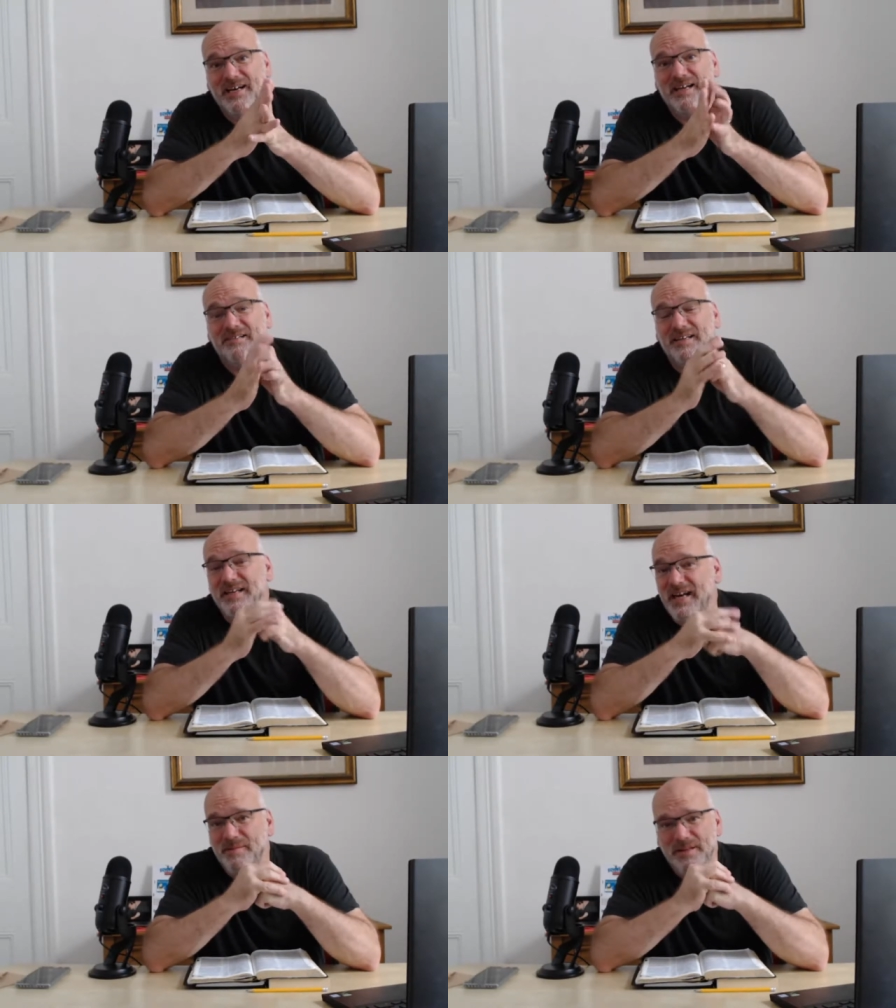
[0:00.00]
is
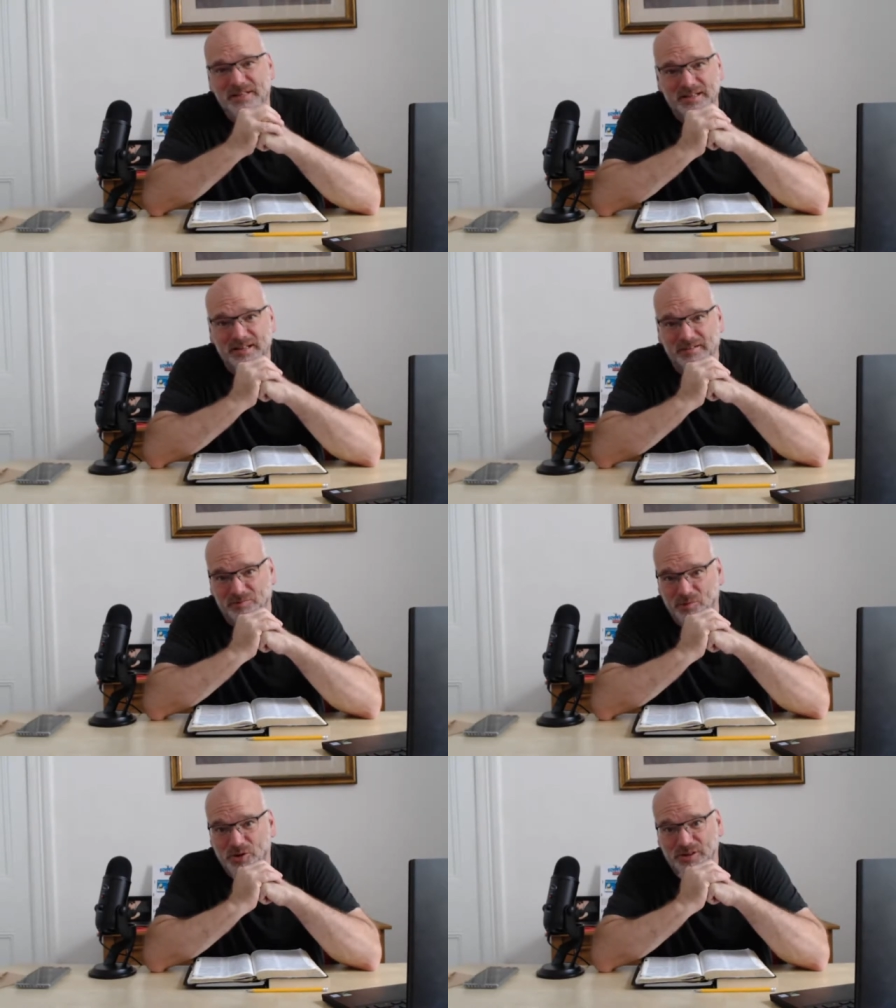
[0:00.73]
going to come into
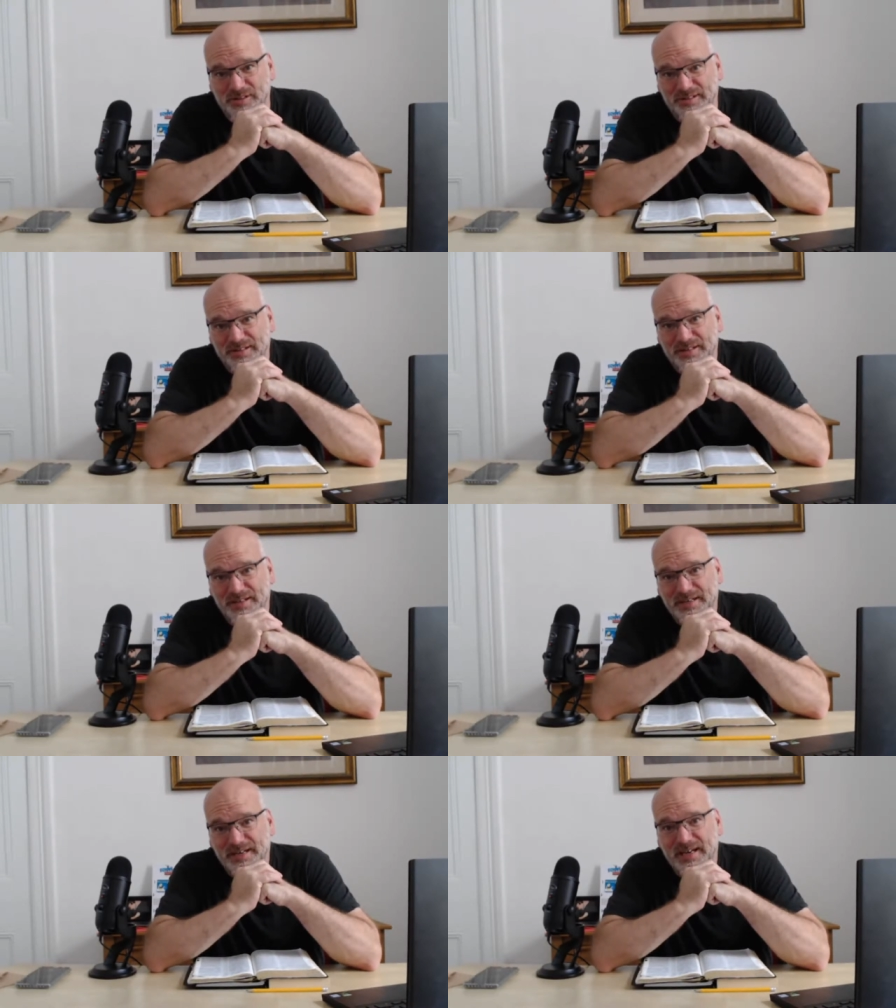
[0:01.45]
this world
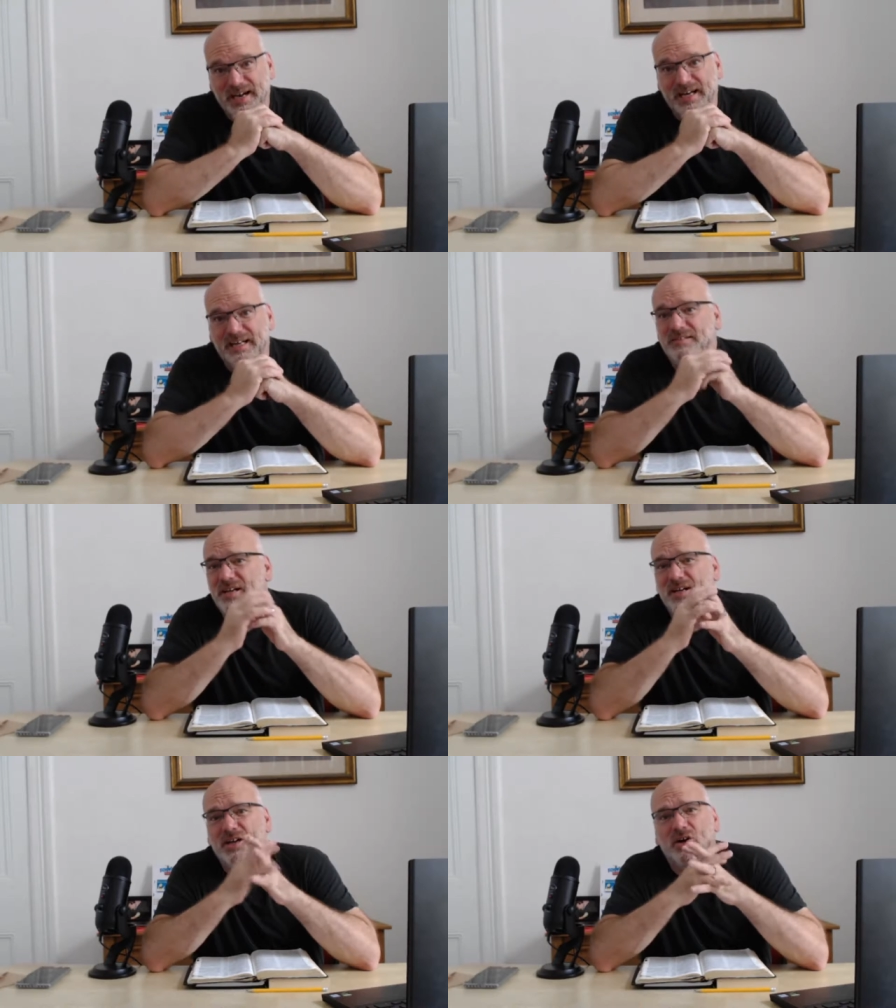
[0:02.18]
and he's
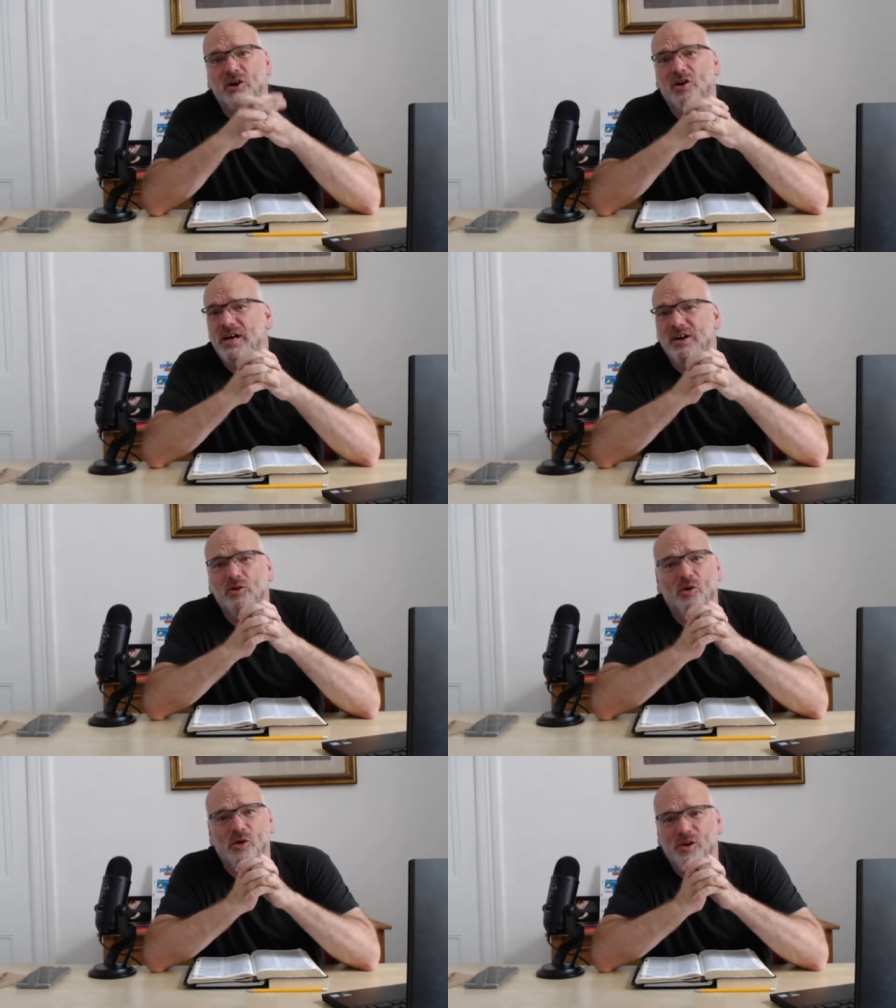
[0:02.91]
going to conquer
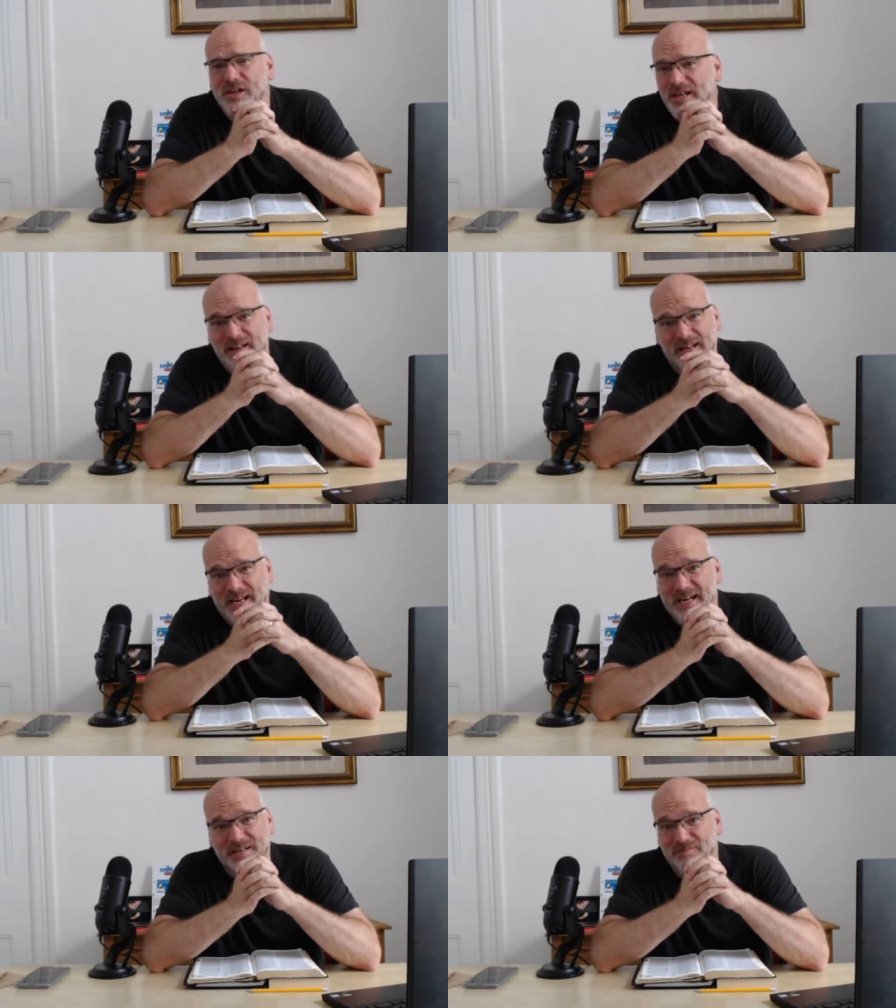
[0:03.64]
all the other
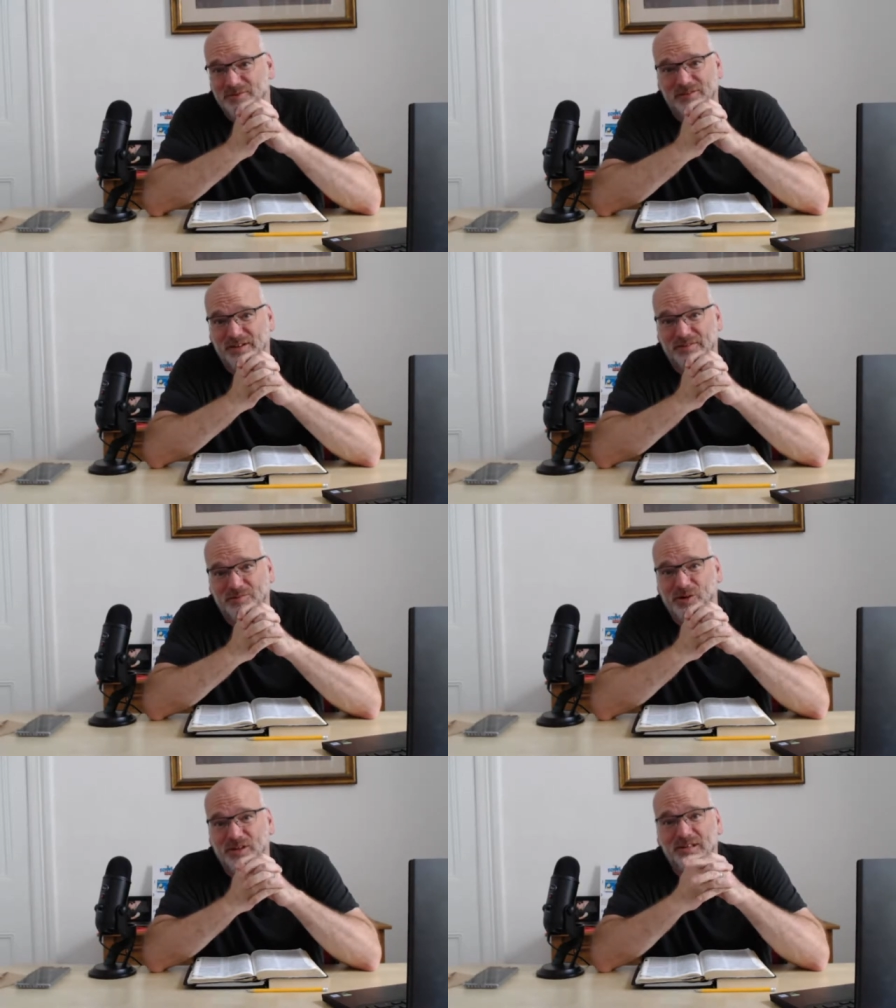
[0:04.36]
kingdoms of this
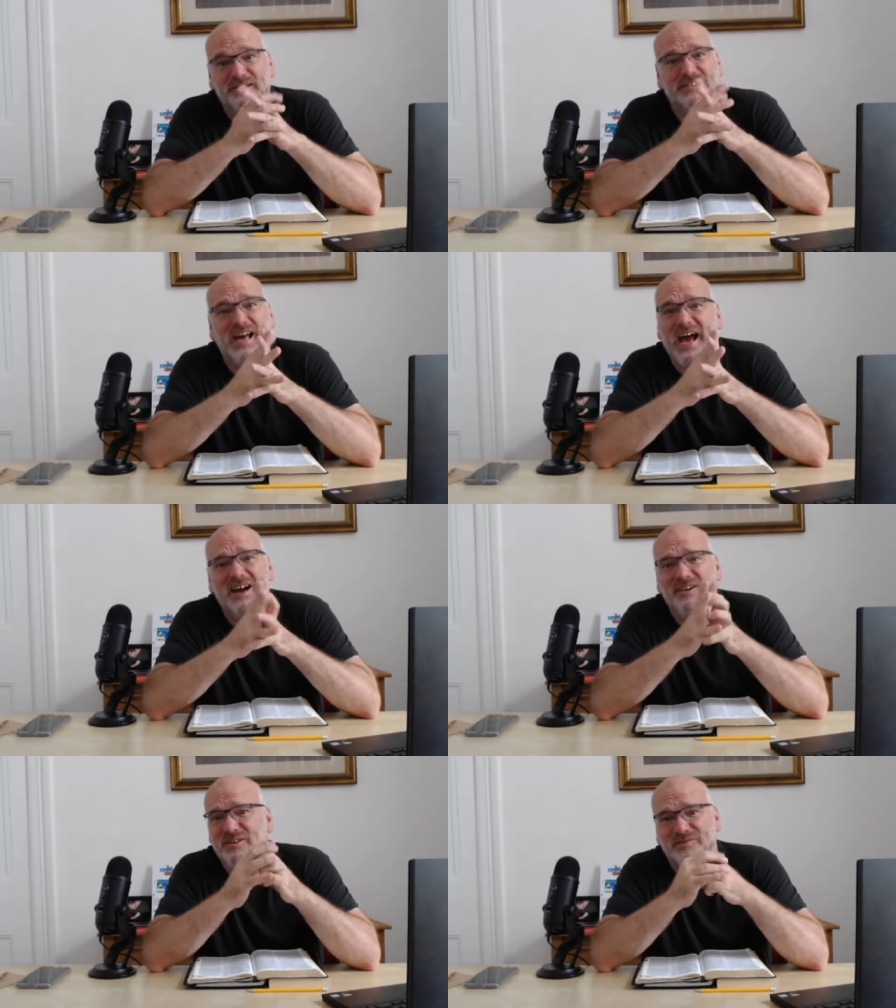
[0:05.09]
world, as
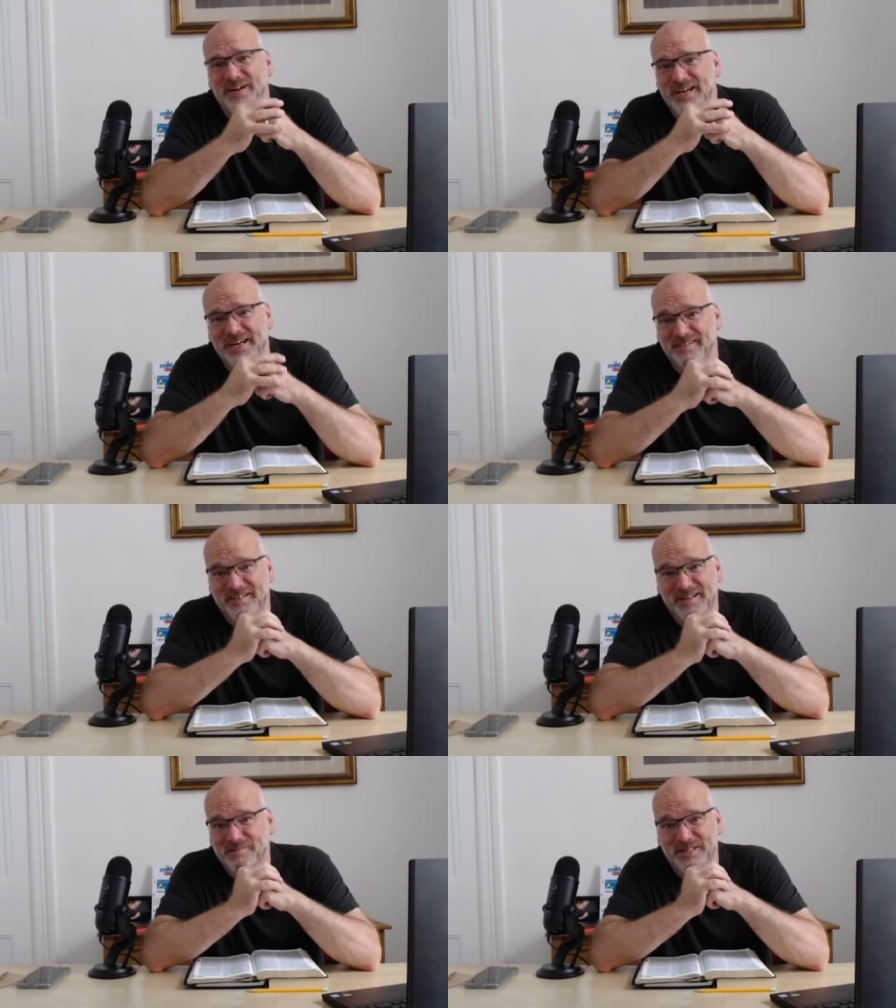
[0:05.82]
terrifying as
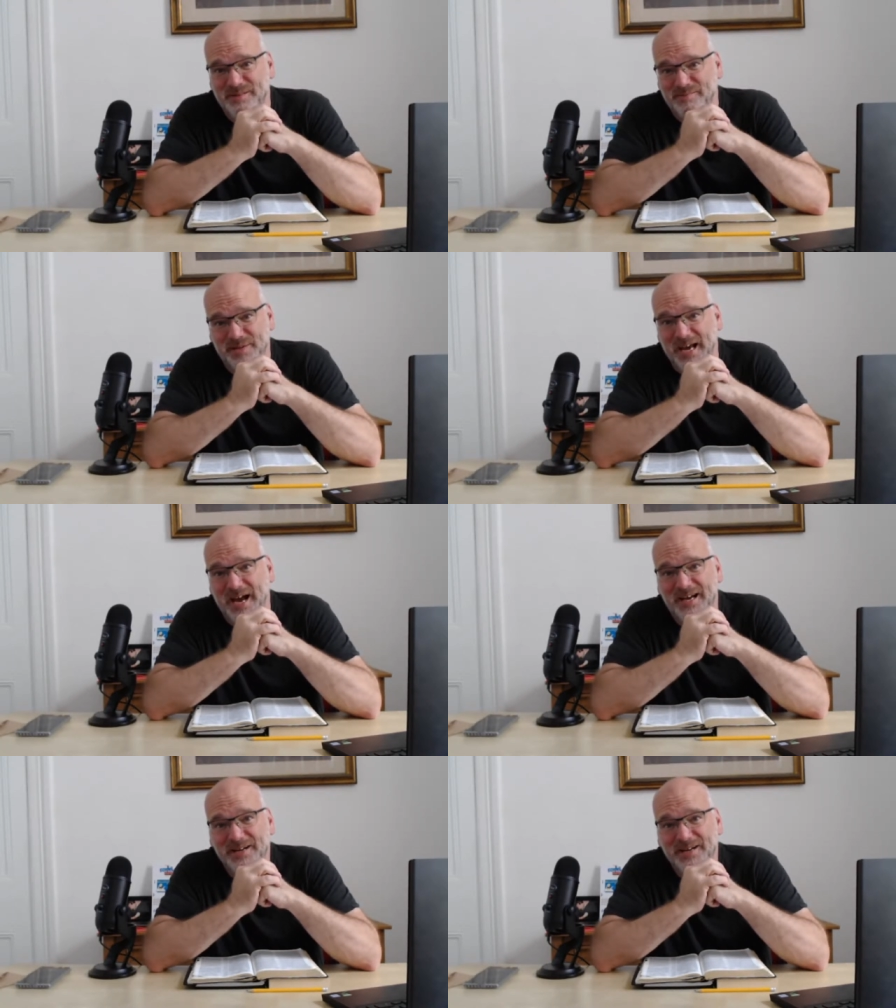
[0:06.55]
they might appear.